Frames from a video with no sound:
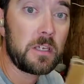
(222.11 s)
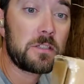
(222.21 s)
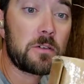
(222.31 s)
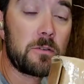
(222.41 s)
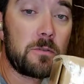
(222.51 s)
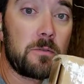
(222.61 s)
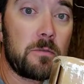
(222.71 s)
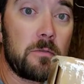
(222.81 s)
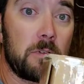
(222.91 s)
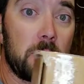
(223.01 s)

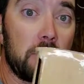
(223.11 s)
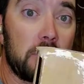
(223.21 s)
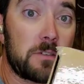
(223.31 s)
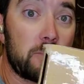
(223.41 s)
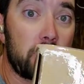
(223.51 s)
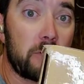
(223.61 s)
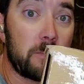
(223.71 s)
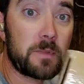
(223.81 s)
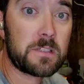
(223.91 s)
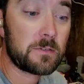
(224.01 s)
So let's open her
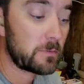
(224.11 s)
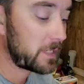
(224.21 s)
up and see what we